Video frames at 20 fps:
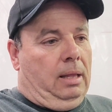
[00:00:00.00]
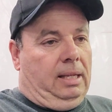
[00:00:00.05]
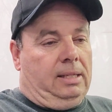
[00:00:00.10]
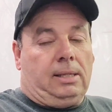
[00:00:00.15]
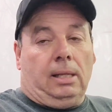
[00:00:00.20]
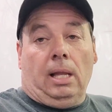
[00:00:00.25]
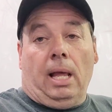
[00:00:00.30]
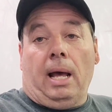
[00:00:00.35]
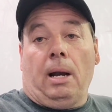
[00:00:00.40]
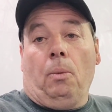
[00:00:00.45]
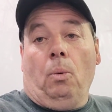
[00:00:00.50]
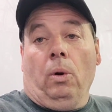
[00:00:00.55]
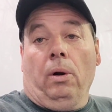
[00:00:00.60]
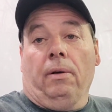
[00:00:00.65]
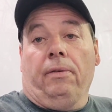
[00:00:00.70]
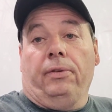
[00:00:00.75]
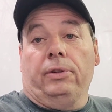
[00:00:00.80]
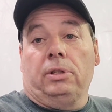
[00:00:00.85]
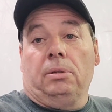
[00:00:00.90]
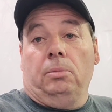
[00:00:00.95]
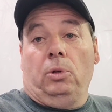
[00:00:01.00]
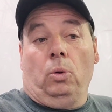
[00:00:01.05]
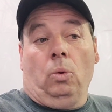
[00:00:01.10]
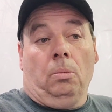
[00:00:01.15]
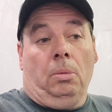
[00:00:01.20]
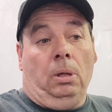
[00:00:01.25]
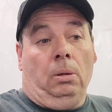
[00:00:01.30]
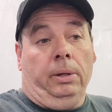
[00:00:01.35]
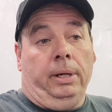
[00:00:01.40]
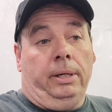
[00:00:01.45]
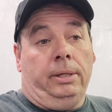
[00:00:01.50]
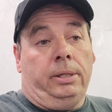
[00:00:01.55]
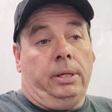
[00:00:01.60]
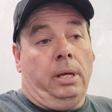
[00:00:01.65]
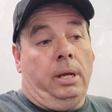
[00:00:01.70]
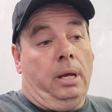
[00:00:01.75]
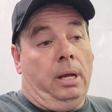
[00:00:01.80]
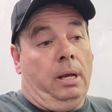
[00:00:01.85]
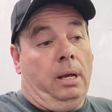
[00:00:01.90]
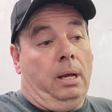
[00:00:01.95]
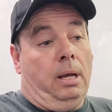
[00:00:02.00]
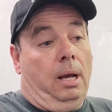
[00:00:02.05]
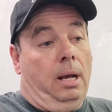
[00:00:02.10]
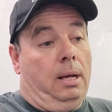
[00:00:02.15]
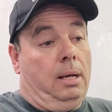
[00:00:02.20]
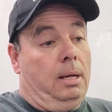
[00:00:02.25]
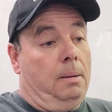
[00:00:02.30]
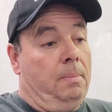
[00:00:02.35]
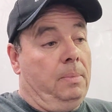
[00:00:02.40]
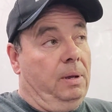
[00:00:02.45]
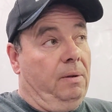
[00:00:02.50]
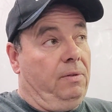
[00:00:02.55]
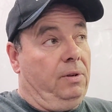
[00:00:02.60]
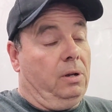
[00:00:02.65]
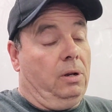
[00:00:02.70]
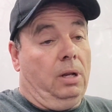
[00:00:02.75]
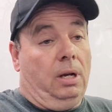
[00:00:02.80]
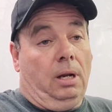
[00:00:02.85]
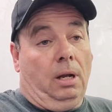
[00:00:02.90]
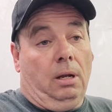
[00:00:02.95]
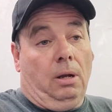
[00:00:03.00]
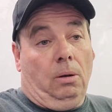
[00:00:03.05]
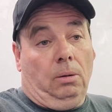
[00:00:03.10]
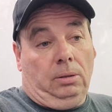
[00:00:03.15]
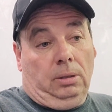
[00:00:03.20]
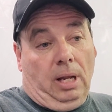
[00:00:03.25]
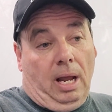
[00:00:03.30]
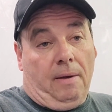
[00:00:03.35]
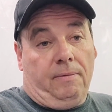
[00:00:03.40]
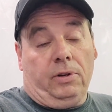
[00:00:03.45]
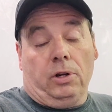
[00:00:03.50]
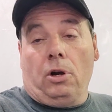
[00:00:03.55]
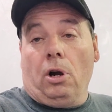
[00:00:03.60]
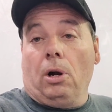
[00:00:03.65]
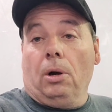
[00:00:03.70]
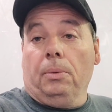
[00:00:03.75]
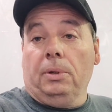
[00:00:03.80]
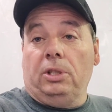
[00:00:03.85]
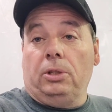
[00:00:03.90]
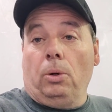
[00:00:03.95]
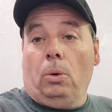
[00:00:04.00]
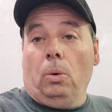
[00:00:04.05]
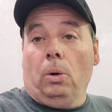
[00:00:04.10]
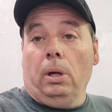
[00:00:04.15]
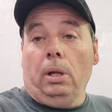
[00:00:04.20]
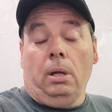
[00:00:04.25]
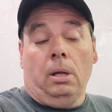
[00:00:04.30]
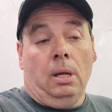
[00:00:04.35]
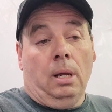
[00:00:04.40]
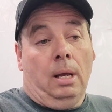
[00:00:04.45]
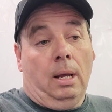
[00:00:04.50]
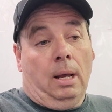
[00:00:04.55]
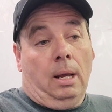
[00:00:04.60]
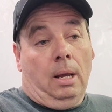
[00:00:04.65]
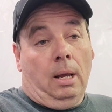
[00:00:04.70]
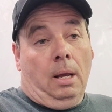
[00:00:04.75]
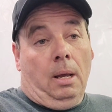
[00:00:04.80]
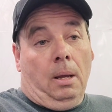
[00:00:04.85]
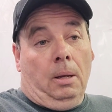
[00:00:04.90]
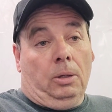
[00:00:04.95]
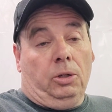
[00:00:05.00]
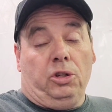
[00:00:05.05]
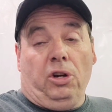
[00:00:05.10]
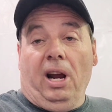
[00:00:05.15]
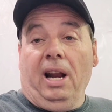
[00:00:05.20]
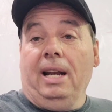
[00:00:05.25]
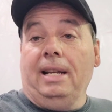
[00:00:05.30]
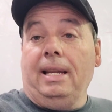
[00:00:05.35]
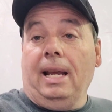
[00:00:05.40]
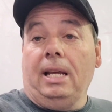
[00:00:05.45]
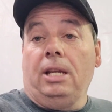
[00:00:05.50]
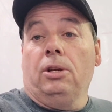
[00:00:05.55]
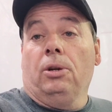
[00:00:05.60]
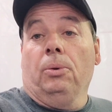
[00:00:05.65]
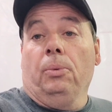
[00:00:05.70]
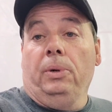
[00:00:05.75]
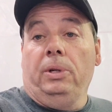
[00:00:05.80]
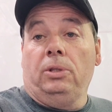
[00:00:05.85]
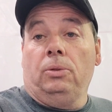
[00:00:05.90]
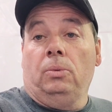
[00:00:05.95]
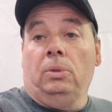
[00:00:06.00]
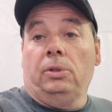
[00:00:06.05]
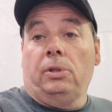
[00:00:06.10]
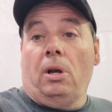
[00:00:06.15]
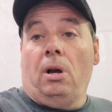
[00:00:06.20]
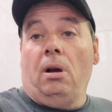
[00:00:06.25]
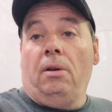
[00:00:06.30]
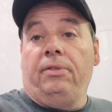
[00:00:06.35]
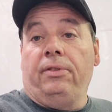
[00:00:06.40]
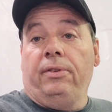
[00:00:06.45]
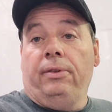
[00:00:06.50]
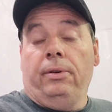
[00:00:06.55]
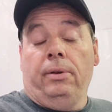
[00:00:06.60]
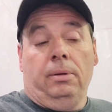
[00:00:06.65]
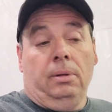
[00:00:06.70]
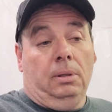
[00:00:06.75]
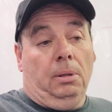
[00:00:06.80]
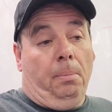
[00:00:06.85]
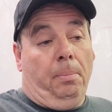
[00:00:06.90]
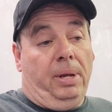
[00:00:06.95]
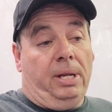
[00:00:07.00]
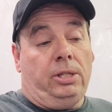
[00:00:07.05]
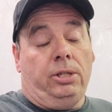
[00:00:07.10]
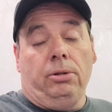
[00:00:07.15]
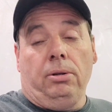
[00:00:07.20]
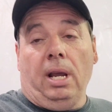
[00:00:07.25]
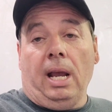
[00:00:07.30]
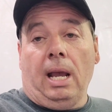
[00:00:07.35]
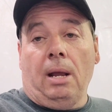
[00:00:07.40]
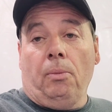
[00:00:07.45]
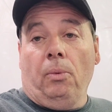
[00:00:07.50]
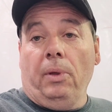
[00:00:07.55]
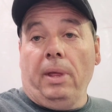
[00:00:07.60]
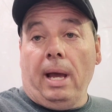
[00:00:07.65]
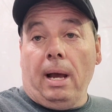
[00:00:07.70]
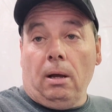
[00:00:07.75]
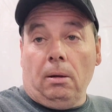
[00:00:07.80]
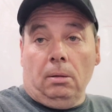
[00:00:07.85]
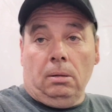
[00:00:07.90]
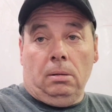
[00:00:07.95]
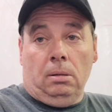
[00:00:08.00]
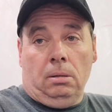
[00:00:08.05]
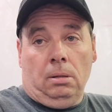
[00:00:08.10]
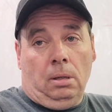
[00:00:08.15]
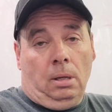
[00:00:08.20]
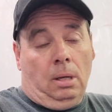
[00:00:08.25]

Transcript: that's a lot of work for some door moldings. If you're going to go have your car restored, try to take your original ones off the best you can without